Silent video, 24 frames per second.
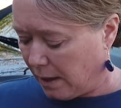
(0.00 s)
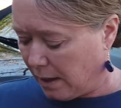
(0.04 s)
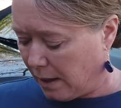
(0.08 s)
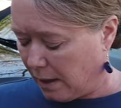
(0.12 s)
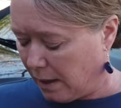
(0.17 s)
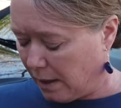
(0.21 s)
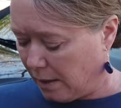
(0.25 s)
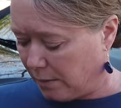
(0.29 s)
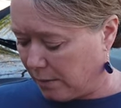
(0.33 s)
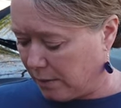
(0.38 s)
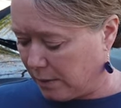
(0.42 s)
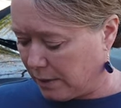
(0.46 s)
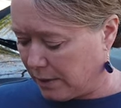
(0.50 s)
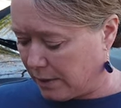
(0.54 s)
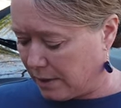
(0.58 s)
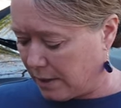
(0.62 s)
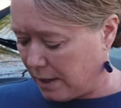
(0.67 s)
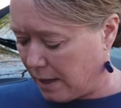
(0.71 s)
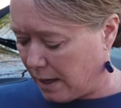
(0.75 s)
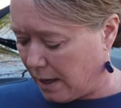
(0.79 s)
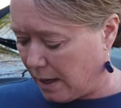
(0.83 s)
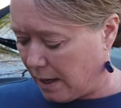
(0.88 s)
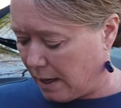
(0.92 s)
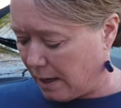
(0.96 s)
And it will
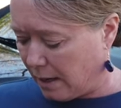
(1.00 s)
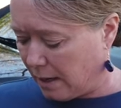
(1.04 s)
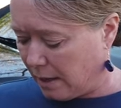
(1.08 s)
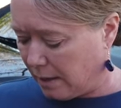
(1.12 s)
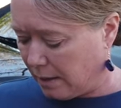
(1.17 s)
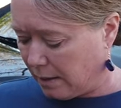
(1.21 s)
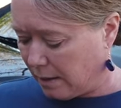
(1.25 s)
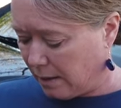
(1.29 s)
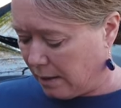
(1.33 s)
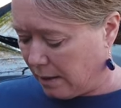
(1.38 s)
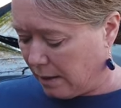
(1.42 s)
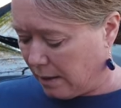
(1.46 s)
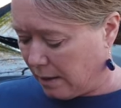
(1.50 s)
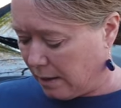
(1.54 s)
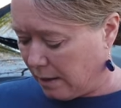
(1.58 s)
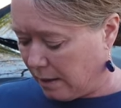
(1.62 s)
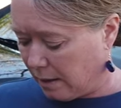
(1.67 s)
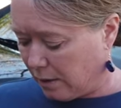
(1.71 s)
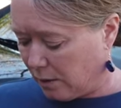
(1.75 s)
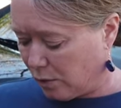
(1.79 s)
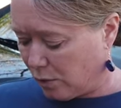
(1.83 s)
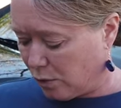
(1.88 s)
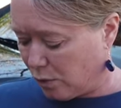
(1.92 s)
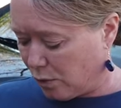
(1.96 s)
say
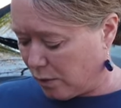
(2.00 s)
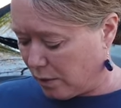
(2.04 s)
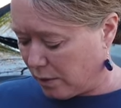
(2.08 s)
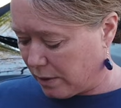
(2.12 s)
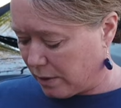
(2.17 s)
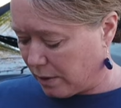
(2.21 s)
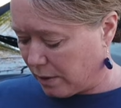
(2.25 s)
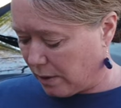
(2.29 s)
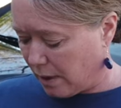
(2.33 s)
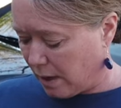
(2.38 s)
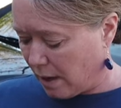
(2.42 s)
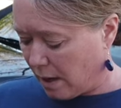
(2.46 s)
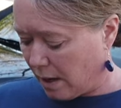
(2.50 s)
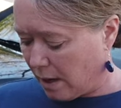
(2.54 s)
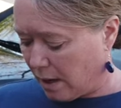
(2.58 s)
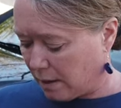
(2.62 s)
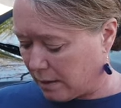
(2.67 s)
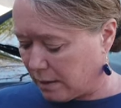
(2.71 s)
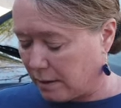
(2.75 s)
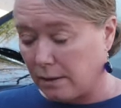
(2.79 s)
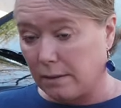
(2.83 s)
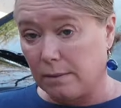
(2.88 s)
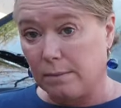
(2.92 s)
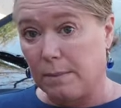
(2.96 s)
uh, your doors are
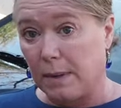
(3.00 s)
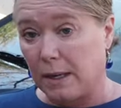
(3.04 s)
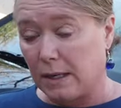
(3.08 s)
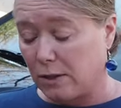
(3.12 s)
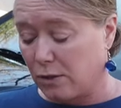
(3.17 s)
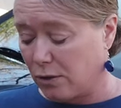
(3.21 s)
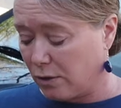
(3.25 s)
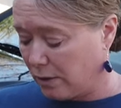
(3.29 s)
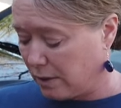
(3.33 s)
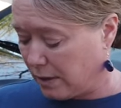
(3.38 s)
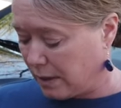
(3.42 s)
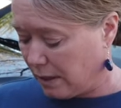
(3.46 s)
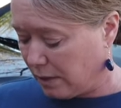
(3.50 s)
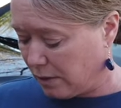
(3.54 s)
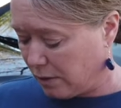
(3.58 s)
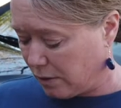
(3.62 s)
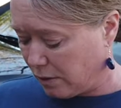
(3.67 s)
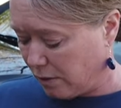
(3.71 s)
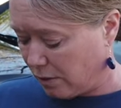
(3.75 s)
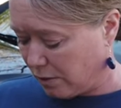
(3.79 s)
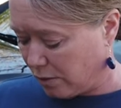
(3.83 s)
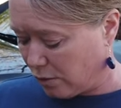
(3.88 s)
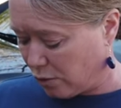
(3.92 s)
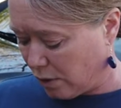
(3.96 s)
locked, it'll make sure it tells
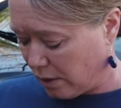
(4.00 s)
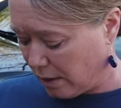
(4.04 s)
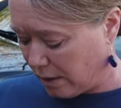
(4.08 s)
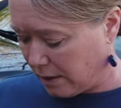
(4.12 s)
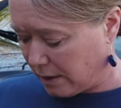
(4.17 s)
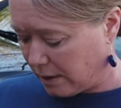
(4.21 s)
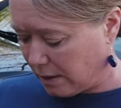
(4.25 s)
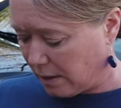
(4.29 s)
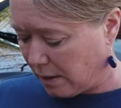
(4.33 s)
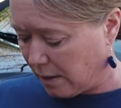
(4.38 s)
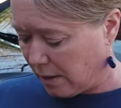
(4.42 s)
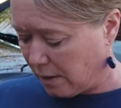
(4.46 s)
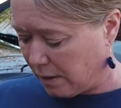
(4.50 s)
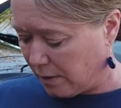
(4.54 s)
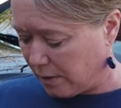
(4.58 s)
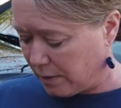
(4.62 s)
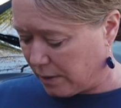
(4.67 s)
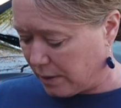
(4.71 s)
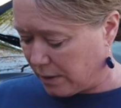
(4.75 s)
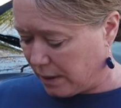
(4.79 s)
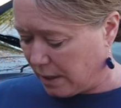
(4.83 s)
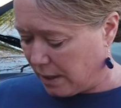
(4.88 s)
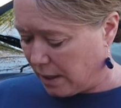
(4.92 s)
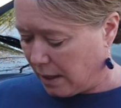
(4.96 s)
you your trunk is
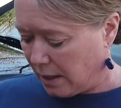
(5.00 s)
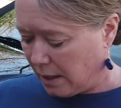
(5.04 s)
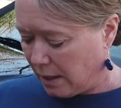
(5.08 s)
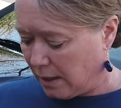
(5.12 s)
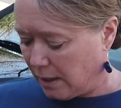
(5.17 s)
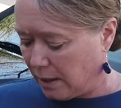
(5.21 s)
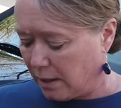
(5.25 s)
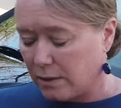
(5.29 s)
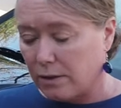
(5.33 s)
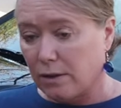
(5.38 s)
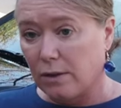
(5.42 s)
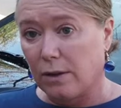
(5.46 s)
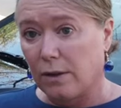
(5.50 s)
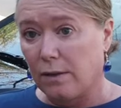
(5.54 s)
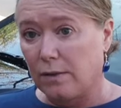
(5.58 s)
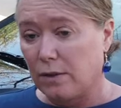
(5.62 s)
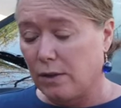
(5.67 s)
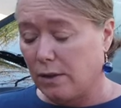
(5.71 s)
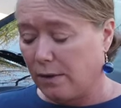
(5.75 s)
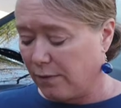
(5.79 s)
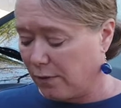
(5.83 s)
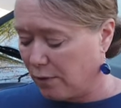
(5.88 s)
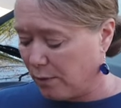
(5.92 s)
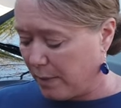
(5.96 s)
closed. It also
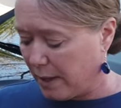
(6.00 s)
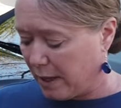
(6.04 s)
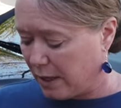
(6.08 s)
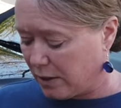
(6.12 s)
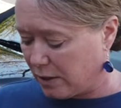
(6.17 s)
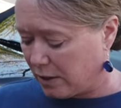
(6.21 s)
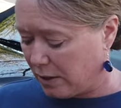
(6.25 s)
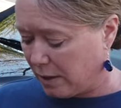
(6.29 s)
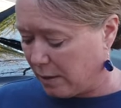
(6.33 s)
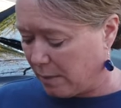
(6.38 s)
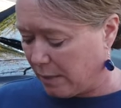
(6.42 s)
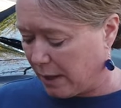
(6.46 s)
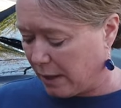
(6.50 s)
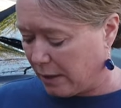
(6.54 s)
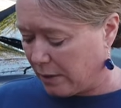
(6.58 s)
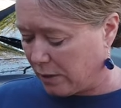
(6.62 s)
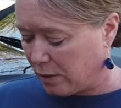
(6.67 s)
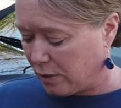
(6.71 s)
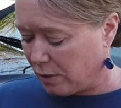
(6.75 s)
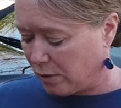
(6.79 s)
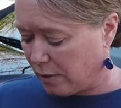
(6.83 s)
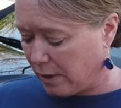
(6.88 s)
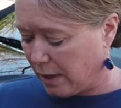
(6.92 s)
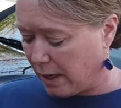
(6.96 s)
gives you information
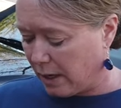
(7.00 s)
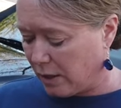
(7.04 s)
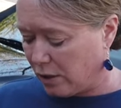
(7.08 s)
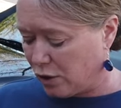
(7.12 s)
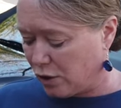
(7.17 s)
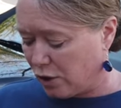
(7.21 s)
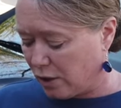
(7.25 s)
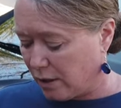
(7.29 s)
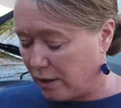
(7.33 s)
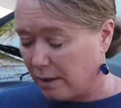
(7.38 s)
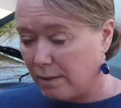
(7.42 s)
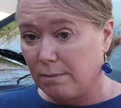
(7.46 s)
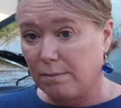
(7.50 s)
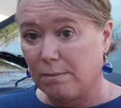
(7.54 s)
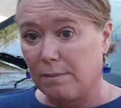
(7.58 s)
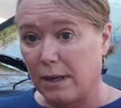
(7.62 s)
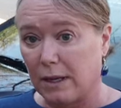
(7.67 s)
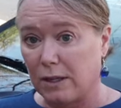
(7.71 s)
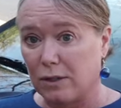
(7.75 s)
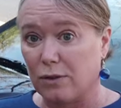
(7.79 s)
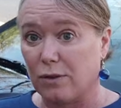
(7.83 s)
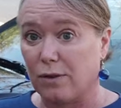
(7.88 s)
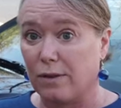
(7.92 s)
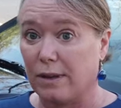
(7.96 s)
about your engine,
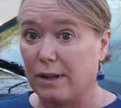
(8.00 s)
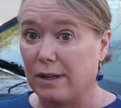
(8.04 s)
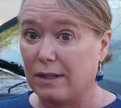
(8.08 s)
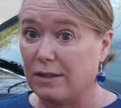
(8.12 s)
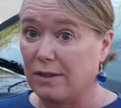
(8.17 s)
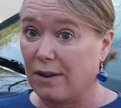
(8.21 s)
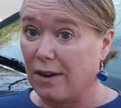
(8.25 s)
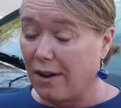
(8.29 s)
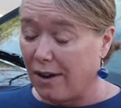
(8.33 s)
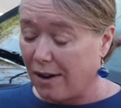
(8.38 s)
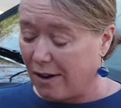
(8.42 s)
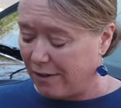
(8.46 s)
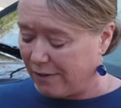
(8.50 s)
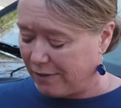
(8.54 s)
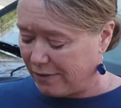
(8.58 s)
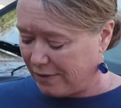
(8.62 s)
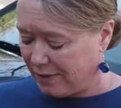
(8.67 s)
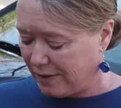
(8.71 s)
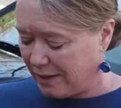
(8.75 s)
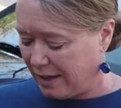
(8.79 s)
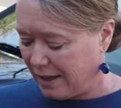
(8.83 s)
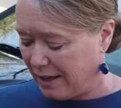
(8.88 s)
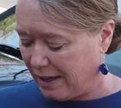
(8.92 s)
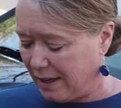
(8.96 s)
make sure that it's off
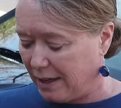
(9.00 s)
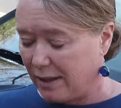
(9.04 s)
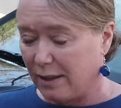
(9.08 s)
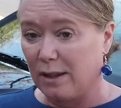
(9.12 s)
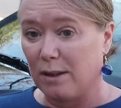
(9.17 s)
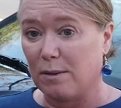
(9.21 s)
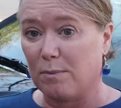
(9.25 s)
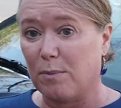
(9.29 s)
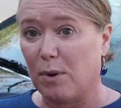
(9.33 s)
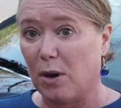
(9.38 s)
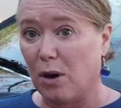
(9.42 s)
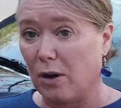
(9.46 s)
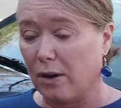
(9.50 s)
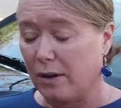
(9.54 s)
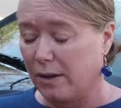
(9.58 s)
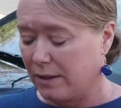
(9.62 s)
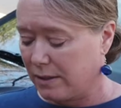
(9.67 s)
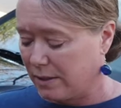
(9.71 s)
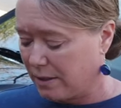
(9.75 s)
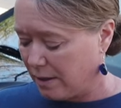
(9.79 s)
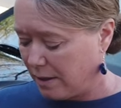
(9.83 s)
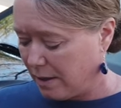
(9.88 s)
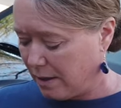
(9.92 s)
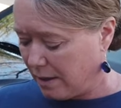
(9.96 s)
and that park
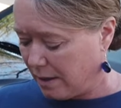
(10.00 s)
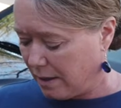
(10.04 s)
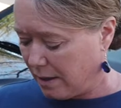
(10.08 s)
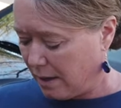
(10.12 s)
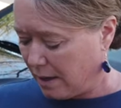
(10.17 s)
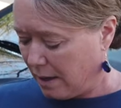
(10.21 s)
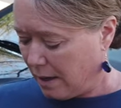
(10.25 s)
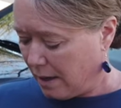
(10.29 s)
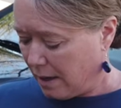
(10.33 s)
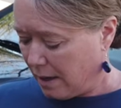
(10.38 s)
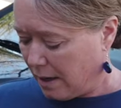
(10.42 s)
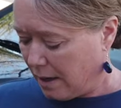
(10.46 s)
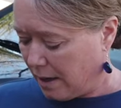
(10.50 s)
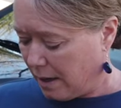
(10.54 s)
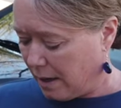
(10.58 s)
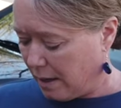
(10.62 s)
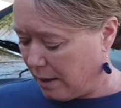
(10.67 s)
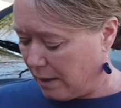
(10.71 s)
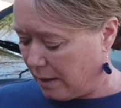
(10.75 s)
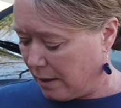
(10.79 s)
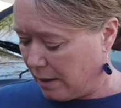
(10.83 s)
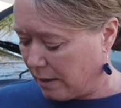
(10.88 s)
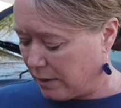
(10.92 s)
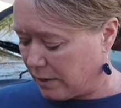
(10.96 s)
is on.
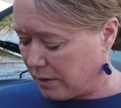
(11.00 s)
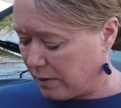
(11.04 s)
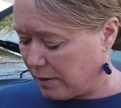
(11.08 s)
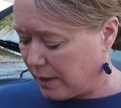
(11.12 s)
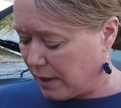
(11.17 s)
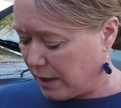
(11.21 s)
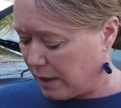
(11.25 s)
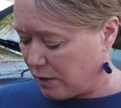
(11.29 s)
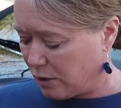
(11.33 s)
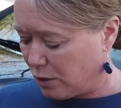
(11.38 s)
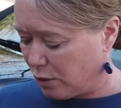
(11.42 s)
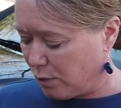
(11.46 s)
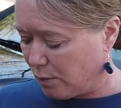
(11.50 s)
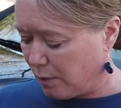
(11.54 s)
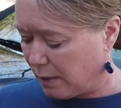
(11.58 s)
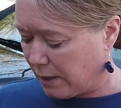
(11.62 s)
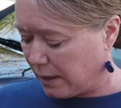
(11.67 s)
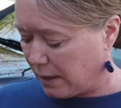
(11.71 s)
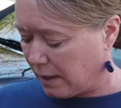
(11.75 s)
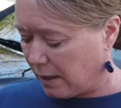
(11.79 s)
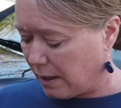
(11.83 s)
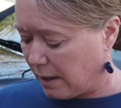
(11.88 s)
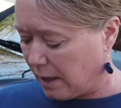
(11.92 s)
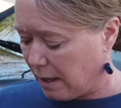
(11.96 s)
Uh, it also tells you
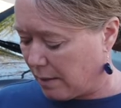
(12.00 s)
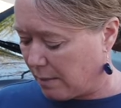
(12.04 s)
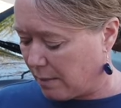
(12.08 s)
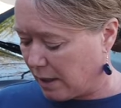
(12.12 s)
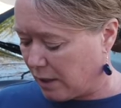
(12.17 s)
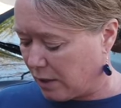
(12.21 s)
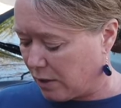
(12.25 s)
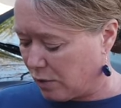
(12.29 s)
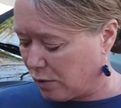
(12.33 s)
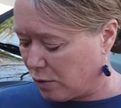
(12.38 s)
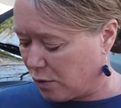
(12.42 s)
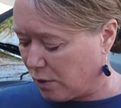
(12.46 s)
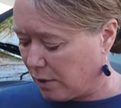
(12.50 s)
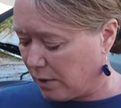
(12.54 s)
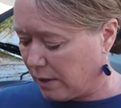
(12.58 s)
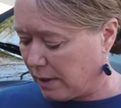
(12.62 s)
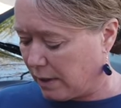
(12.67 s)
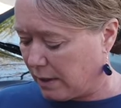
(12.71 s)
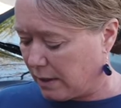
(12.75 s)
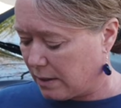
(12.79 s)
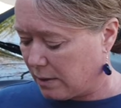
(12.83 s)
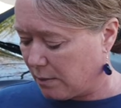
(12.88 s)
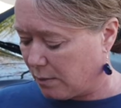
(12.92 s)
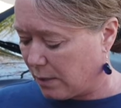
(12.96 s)
what the climate control
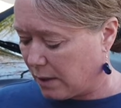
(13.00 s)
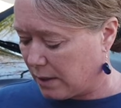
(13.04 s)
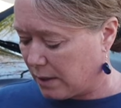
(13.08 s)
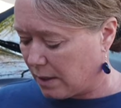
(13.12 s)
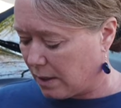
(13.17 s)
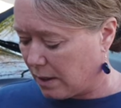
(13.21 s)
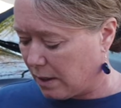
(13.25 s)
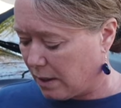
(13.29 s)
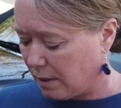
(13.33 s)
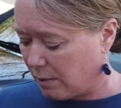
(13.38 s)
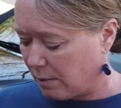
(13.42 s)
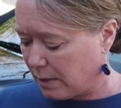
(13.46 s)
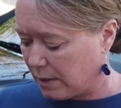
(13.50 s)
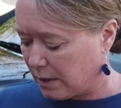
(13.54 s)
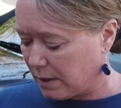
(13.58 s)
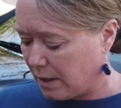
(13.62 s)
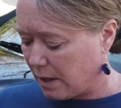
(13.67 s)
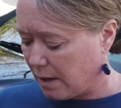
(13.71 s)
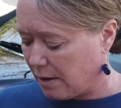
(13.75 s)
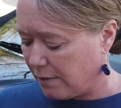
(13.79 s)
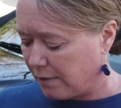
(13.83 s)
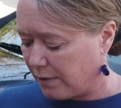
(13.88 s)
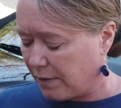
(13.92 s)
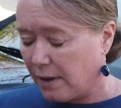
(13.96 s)
is and what's on and what's
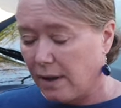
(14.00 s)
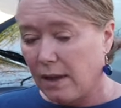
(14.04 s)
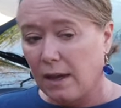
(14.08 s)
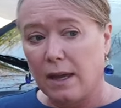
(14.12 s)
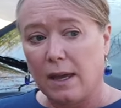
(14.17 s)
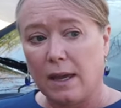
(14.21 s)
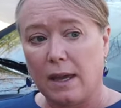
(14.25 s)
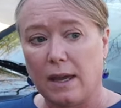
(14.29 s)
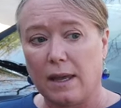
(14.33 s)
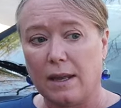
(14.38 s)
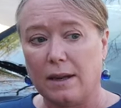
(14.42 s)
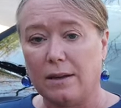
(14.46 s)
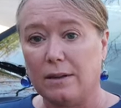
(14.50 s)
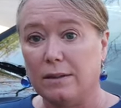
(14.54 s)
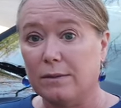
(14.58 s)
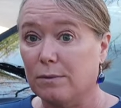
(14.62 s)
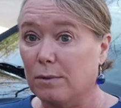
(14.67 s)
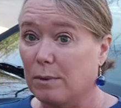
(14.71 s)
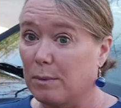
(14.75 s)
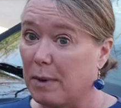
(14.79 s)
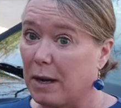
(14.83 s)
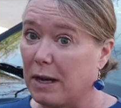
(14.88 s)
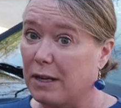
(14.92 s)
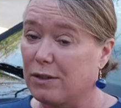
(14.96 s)
off, and it'll
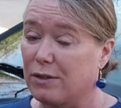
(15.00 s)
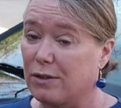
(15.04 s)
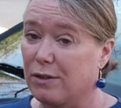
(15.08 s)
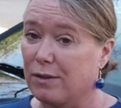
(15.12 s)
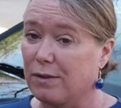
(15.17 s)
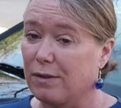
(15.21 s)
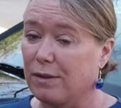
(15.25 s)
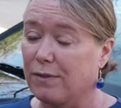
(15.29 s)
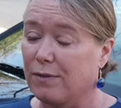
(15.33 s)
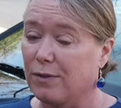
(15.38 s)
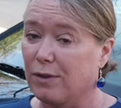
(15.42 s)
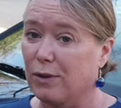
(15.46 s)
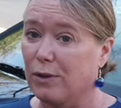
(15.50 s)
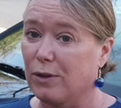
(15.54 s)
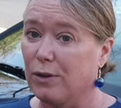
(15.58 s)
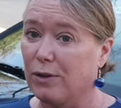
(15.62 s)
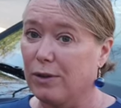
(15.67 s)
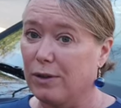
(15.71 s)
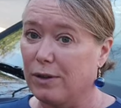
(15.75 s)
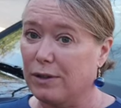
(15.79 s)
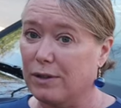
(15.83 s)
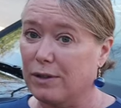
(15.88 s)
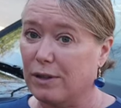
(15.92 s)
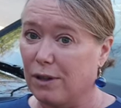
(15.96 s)
remind you if your
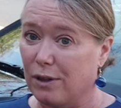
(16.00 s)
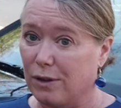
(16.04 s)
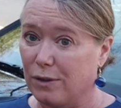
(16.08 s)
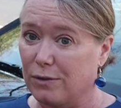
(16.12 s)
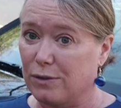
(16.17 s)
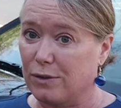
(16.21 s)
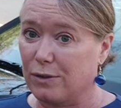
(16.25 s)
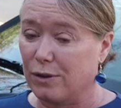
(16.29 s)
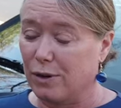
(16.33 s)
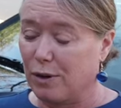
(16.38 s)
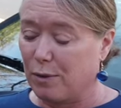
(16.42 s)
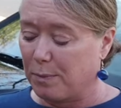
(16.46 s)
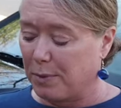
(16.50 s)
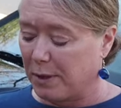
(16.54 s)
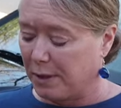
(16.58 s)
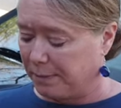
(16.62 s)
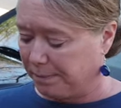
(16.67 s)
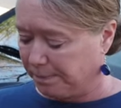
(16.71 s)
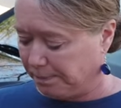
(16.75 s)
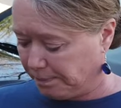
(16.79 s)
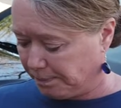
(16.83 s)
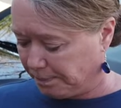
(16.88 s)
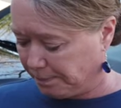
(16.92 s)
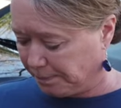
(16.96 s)
hood is closed or
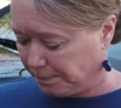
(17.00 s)
open.